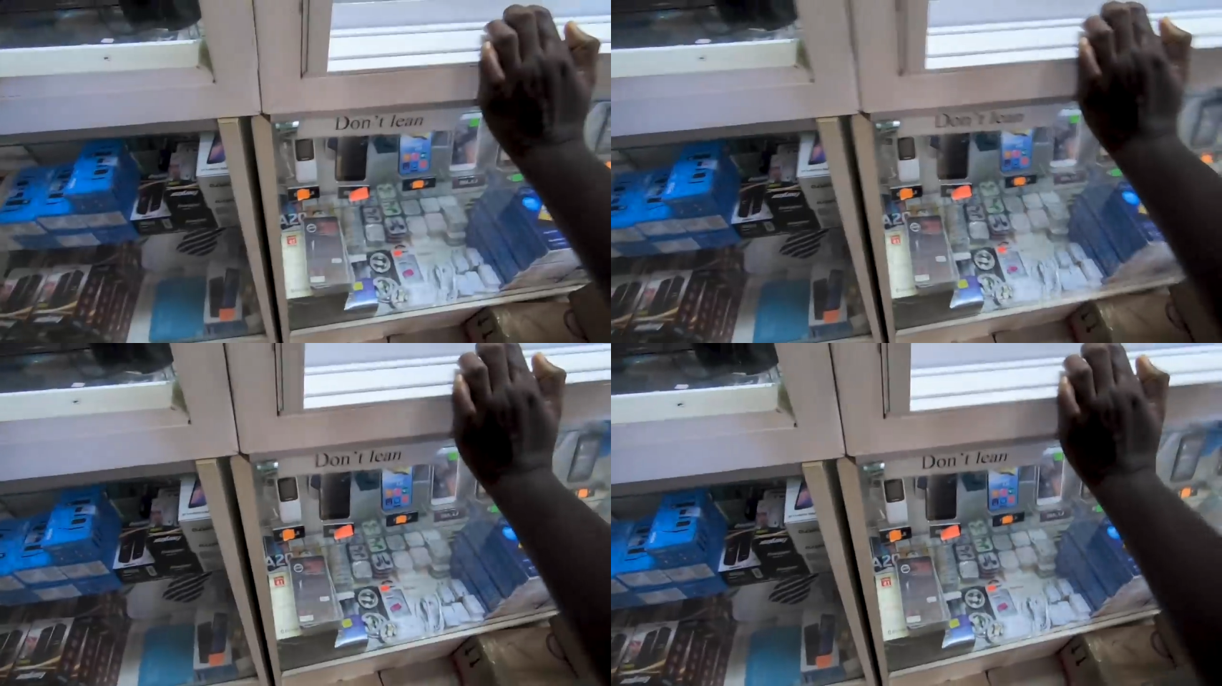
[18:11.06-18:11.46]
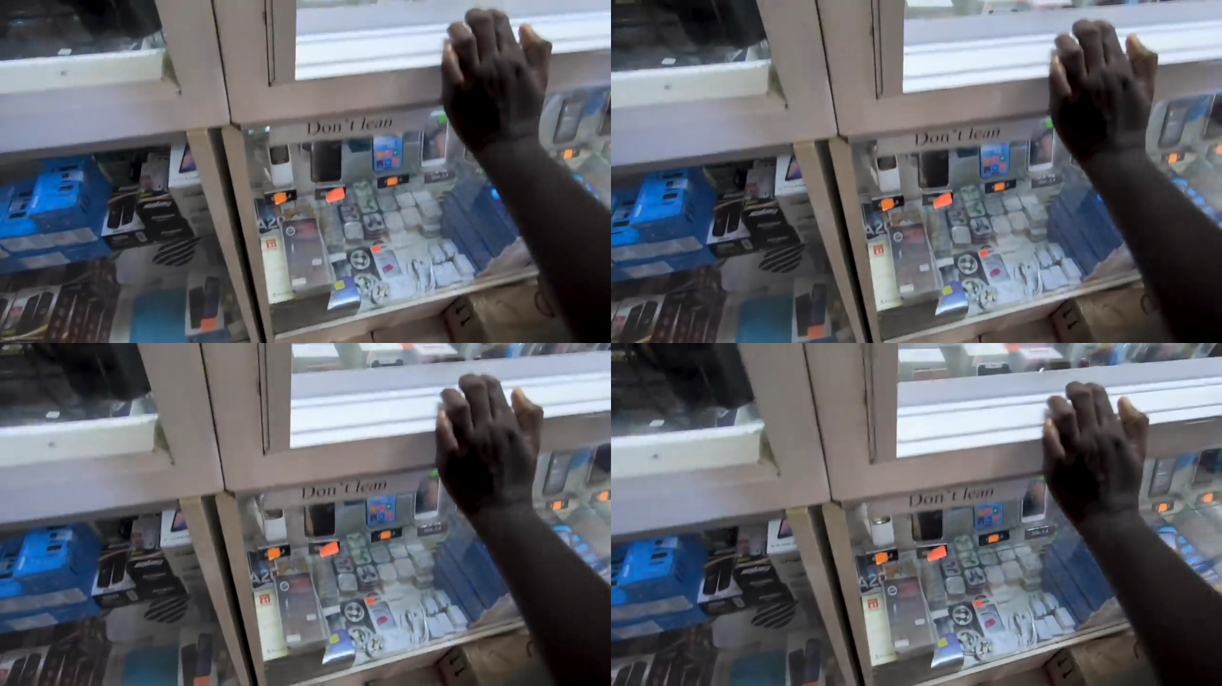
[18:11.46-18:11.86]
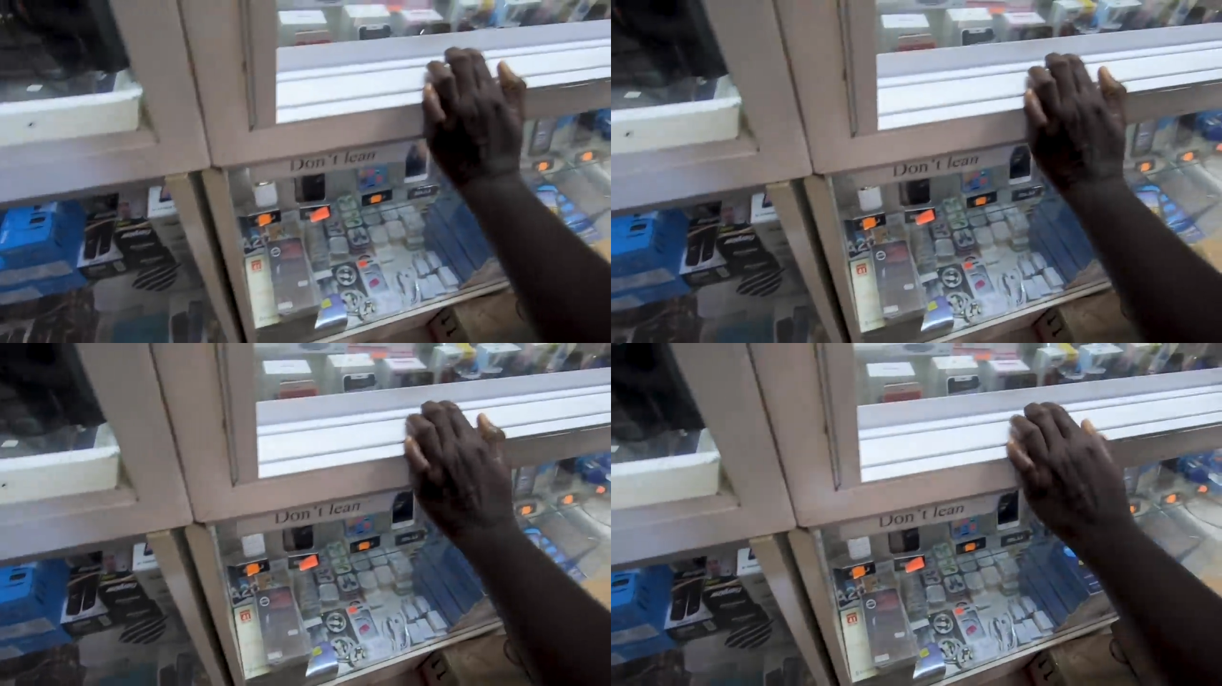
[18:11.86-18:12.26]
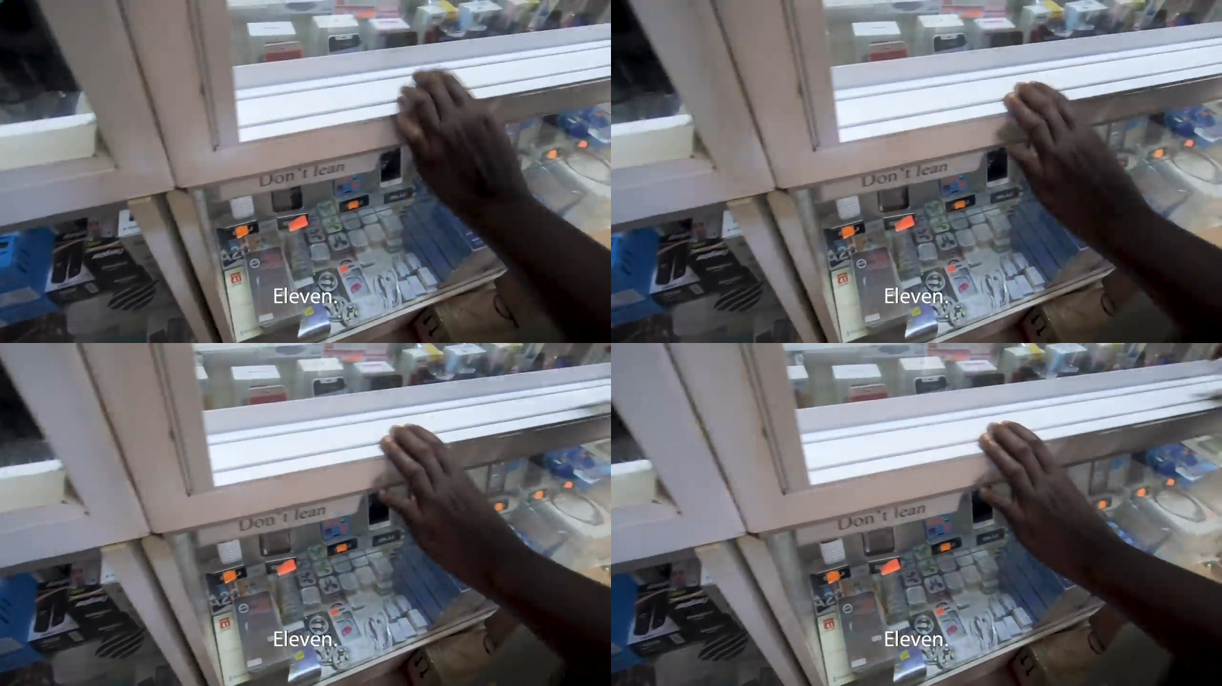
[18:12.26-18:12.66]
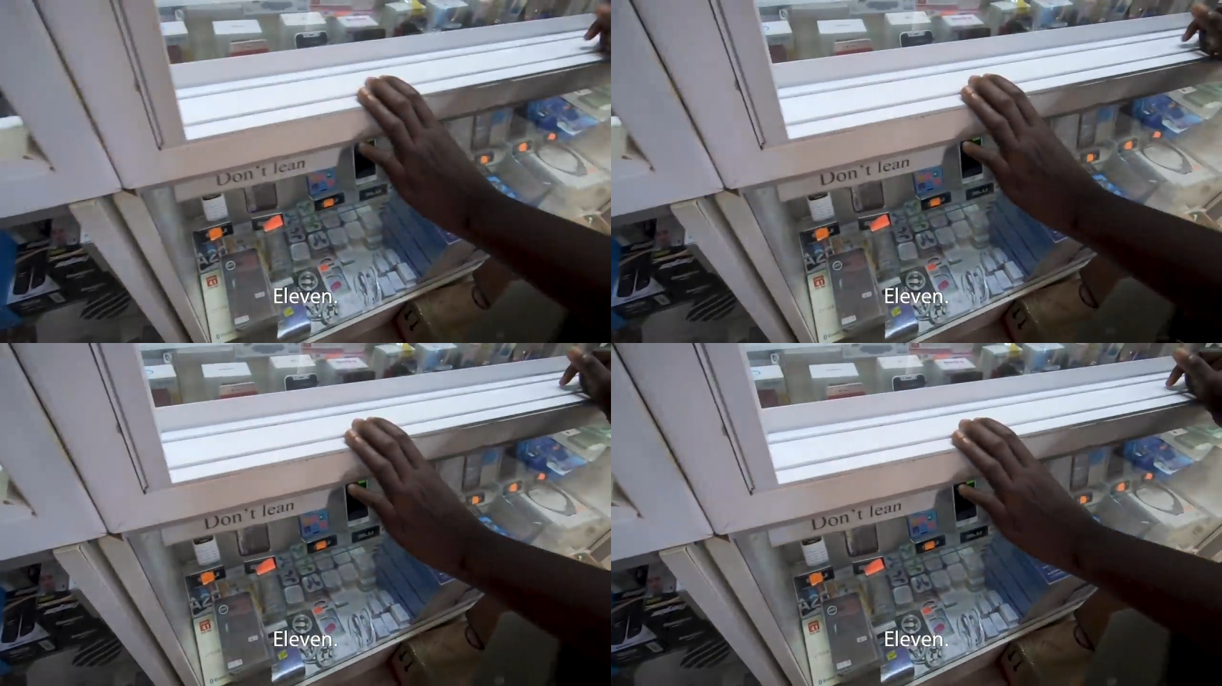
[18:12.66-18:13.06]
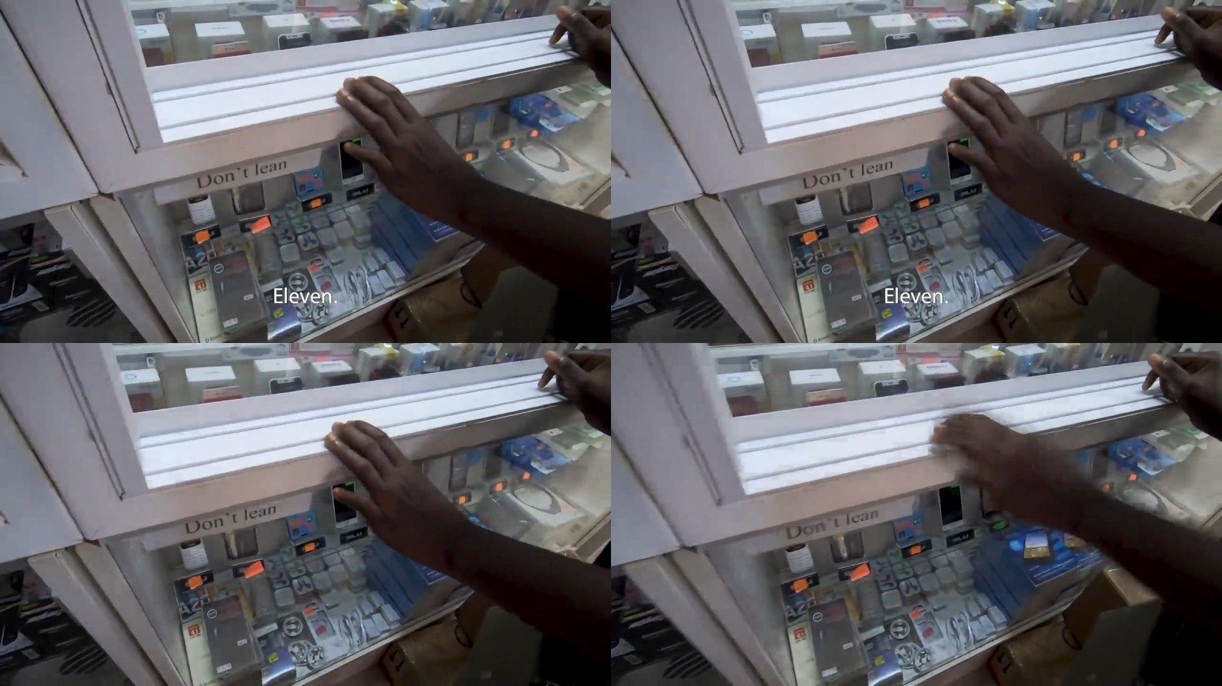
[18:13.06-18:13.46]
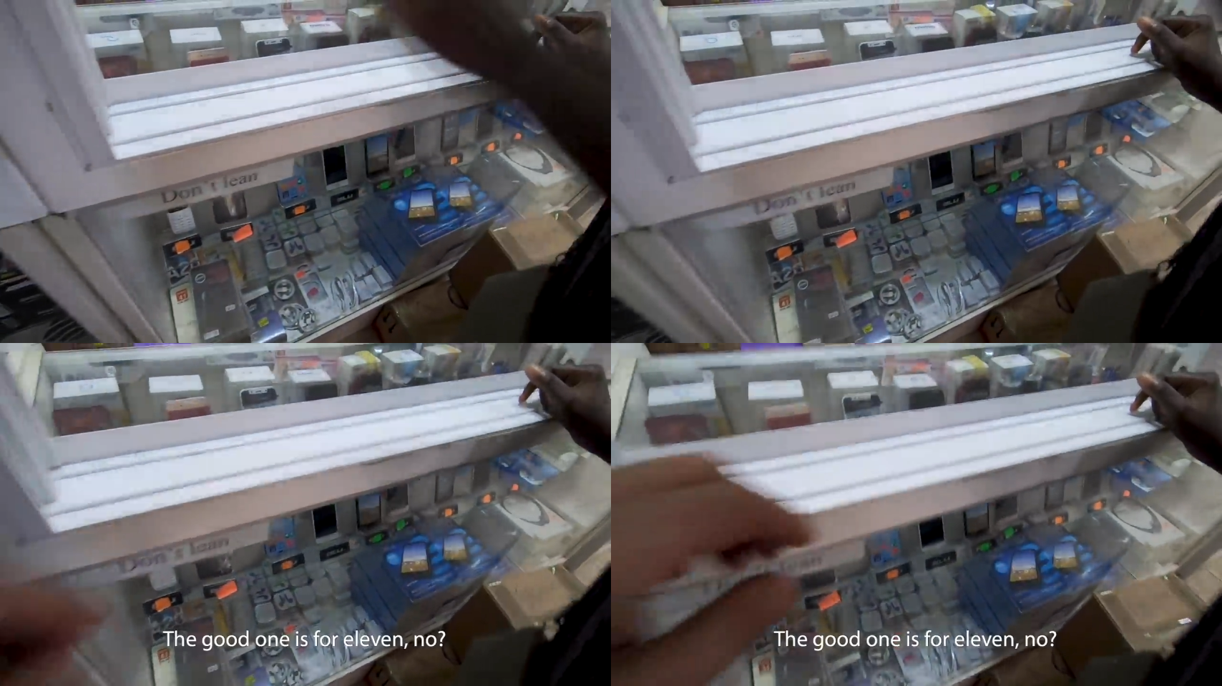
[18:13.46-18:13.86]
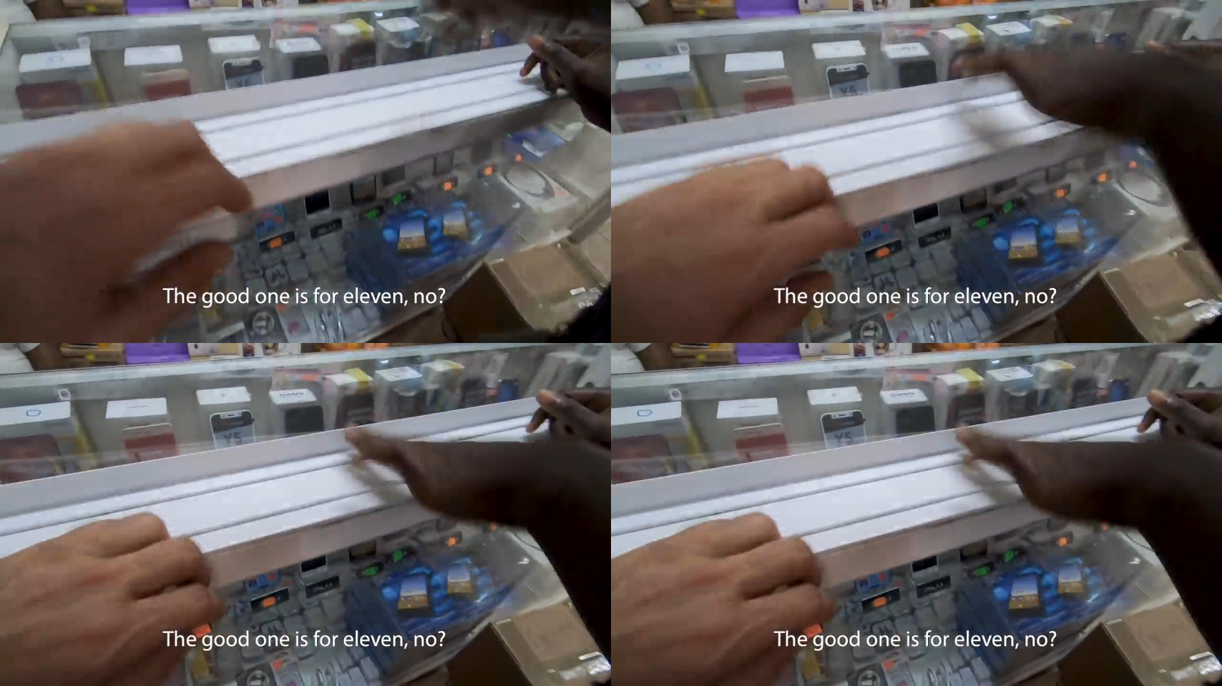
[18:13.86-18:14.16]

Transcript: No face is visible, so there are no lips to read.